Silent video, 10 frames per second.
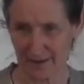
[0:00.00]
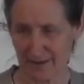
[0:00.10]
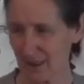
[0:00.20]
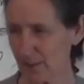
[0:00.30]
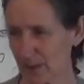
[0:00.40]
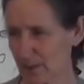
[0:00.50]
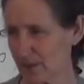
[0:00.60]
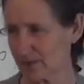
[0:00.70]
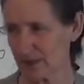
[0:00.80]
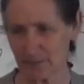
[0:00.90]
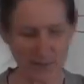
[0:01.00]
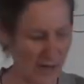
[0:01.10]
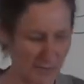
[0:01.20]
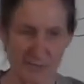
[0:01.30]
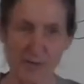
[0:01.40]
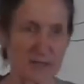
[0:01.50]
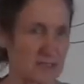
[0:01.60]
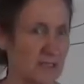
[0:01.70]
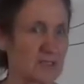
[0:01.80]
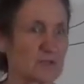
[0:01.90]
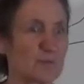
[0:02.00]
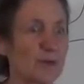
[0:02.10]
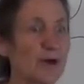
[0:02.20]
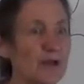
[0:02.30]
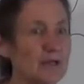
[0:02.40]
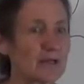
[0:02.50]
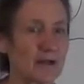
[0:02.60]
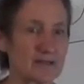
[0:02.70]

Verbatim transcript: Some people have said, Barbara, my skin's burning.